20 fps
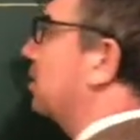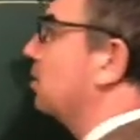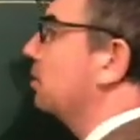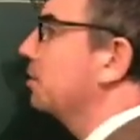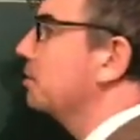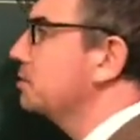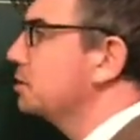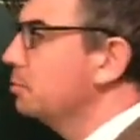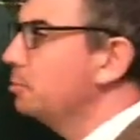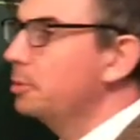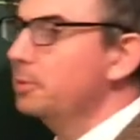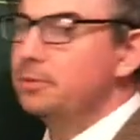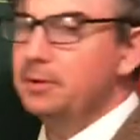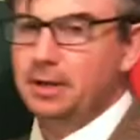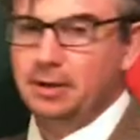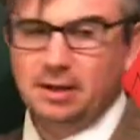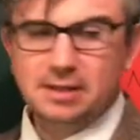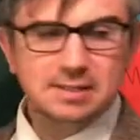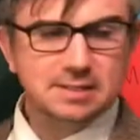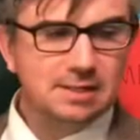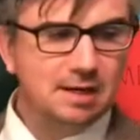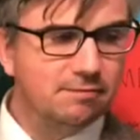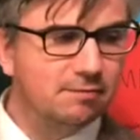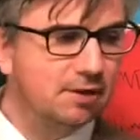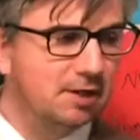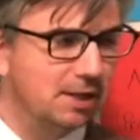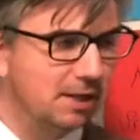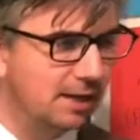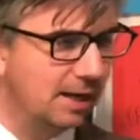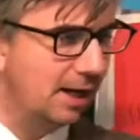all those up, and that's
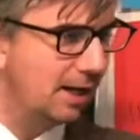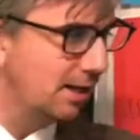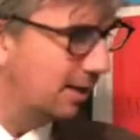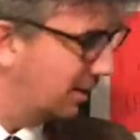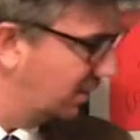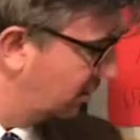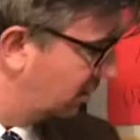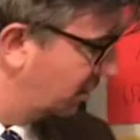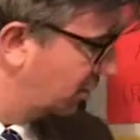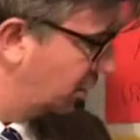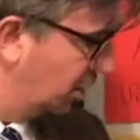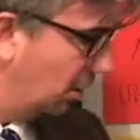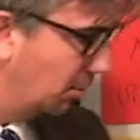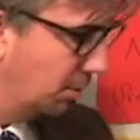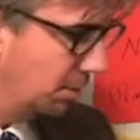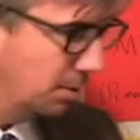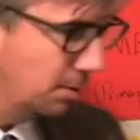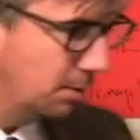definitely a calculator job.